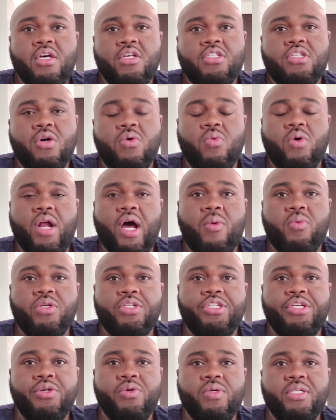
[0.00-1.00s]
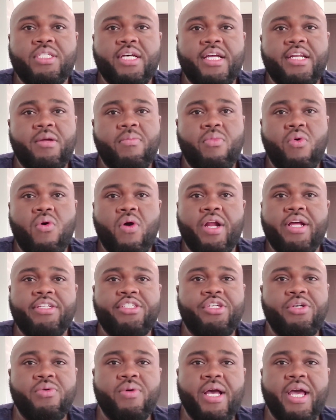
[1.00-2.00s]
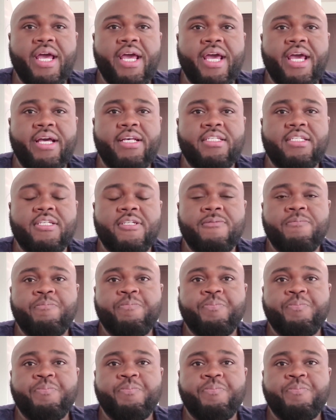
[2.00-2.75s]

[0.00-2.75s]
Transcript: So what I would do is in the morning, 2 eggs,